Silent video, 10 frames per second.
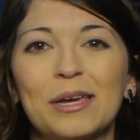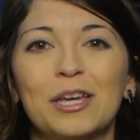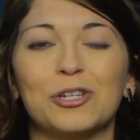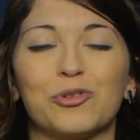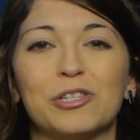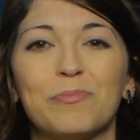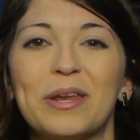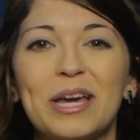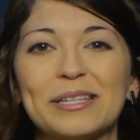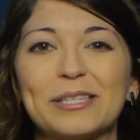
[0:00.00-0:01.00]
It drives me
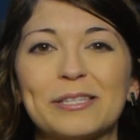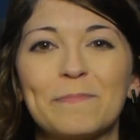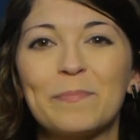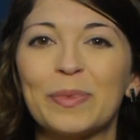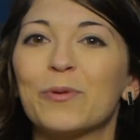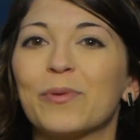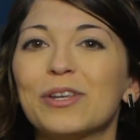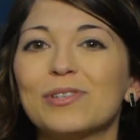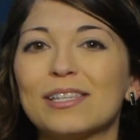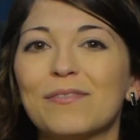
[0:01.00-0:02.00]
nuts.
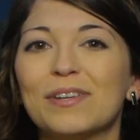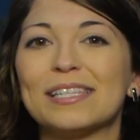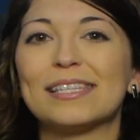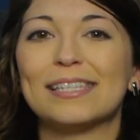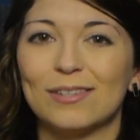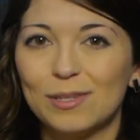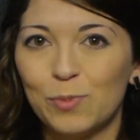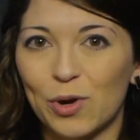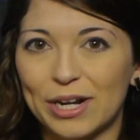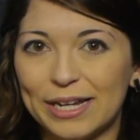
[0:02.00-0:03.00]
Windows 7 is still
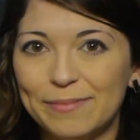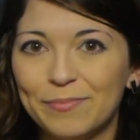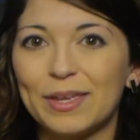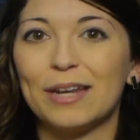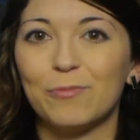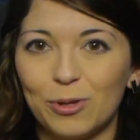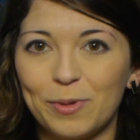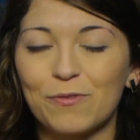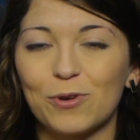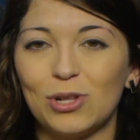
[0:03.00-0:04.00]
supported, and it will
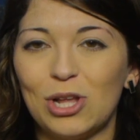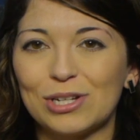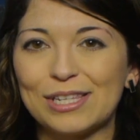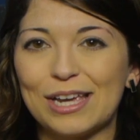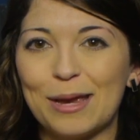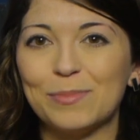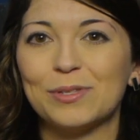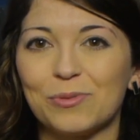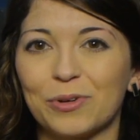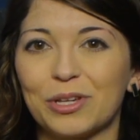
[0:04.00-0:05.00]
be for a long time,
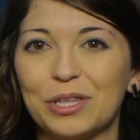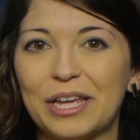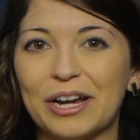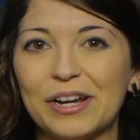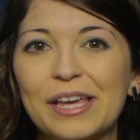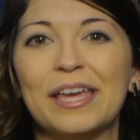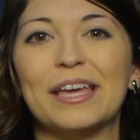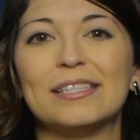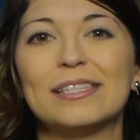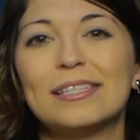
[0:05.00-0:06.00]
so we're good there.
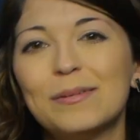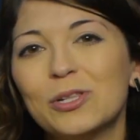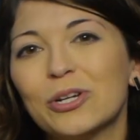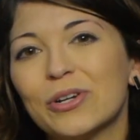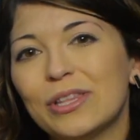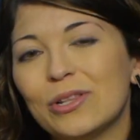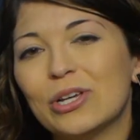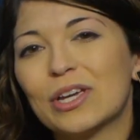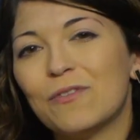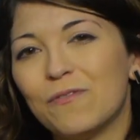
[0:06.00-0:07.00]
It's similar in the
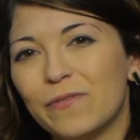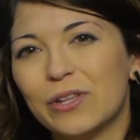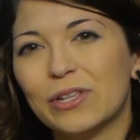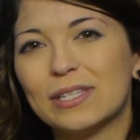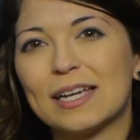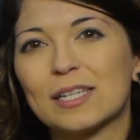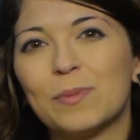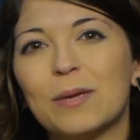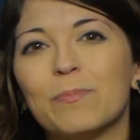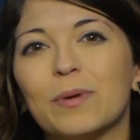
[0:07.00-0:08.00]
look and feel as
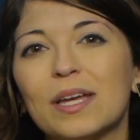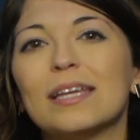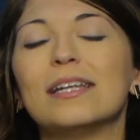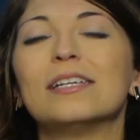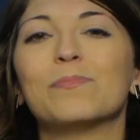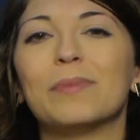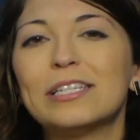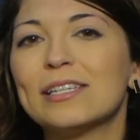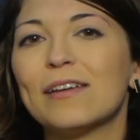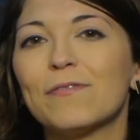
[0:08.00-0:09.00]
XP, but it is much
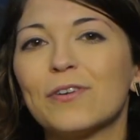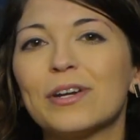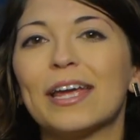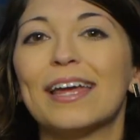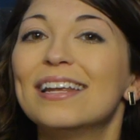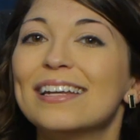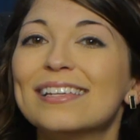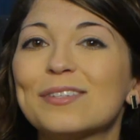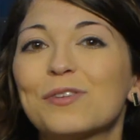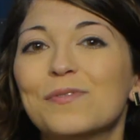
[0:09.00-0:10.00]
safer and it
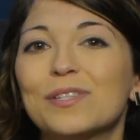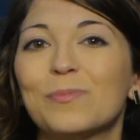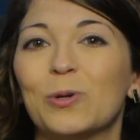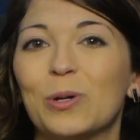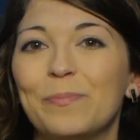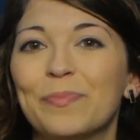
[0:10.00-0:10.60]
is serviceable.